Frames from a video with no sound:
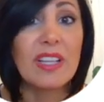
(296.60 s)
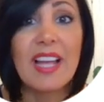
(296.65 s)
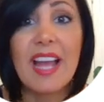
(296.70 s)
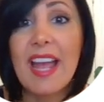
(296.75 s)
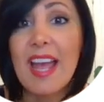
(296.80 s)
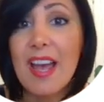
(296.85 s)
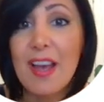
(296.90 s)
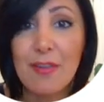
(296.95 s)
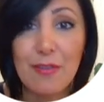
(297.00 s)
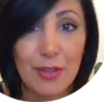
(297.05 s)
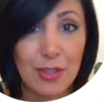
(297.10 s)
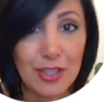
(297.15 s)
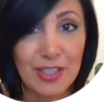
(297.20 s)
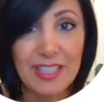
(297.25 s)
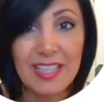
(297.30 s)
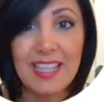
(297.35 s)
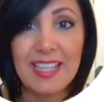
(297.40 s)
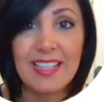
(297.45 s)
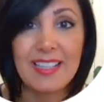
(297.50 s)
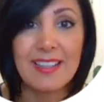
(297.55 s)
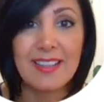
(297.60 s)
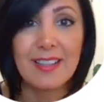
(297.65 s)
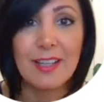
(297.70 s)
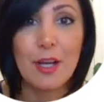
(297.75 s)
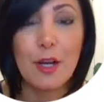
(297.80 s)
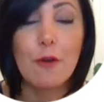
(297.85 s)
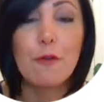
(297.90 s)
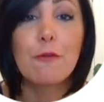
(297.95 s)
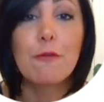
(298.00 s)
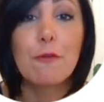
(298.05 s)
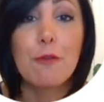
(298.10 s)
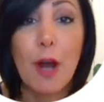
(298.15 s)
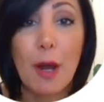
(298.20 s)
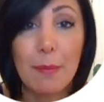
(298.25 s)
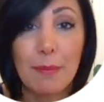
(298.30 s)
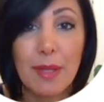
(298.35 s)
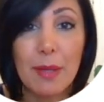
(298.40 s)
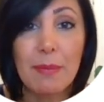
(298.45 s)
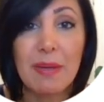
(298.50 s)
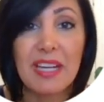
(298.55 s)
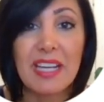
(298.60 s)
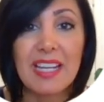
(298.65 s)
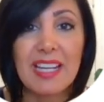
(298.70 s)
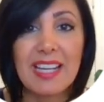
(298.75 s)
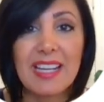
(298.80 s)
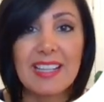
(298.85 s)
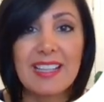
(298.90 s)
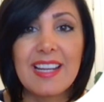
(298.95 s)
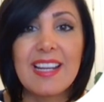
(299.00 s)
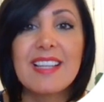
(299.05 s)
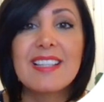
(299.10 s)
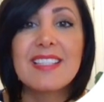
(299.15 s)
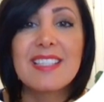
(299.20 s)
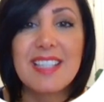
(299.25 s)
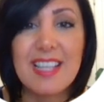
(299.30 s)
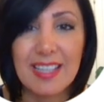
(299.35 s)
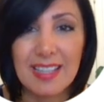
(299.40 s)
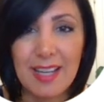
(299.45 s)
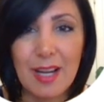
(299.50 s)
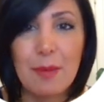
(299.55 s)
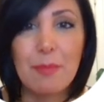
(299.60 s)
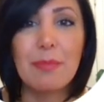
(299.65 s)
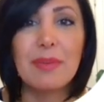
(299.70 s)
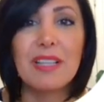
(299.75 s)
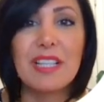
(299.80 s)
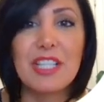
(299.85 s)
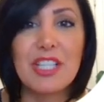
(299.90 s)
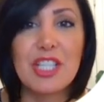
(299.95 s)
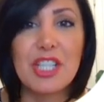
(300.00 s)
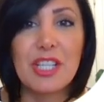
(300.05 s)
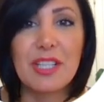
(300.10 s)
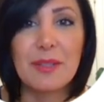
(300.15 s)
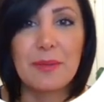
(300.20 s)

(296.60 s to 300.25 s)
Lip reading: ever need from the beginning till completion.